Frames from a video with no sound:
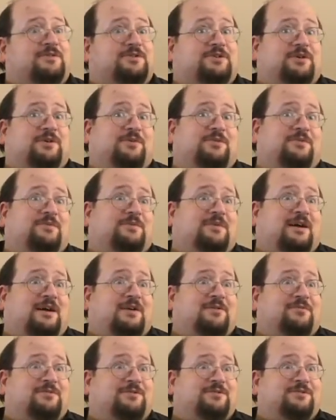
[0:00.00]
so
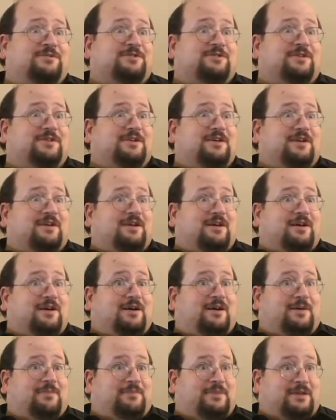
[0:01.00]
I was
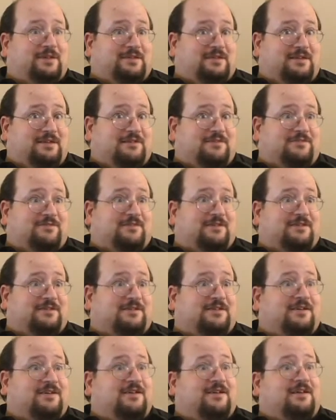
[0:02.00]
a bit
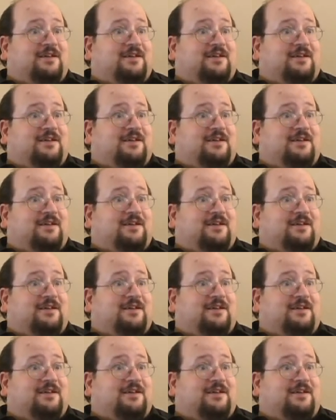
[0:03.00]
different.